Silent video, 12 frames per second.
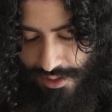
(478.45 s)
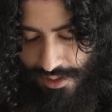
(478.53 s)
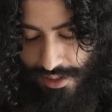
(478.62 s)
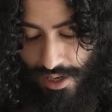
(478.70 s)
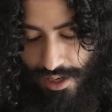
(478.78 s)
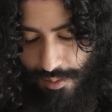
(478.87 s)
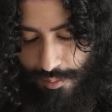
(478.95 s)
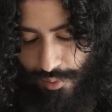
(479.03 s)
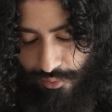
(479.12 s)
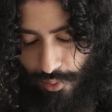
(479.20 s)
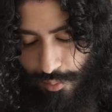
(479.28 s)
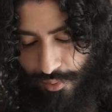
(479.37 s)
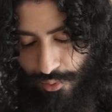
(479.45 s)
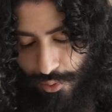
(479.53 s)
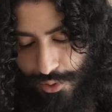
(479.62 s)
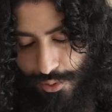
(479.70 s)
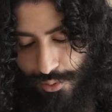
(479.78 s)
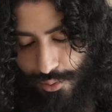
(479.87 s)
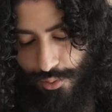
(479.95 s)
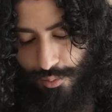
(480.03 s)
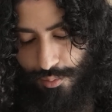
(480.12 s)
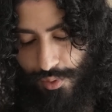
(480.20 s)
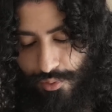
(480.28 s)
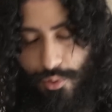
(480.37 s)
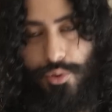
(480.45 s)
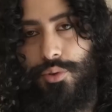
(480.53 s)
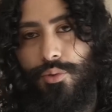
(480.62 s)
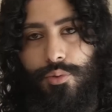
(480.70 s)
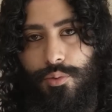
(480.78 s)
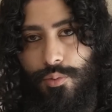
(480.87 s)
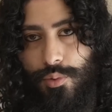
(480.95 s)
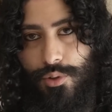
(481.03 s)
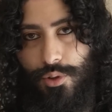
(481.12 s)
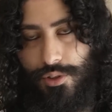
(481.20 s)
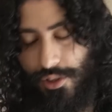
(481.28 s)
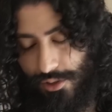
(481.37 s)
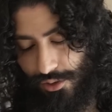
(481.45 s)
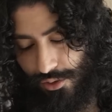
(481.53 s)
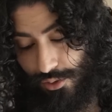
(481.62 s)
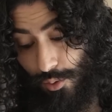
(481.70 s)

Yeah, before you cook this, just